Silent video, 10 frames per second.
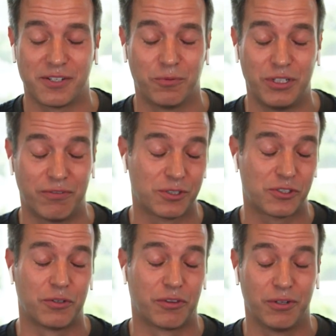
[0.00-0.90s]
And when you first
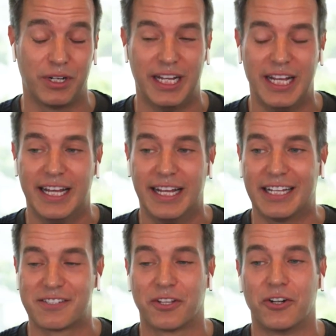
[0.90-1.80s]
go through it,
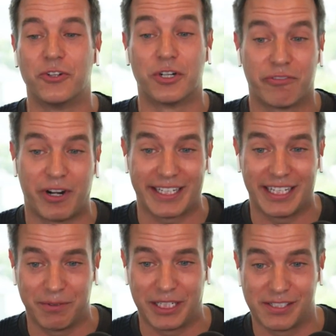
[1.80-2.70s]
it's a little
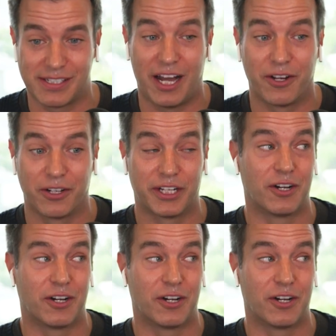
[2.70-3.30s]
nerve-wracking because now you're like,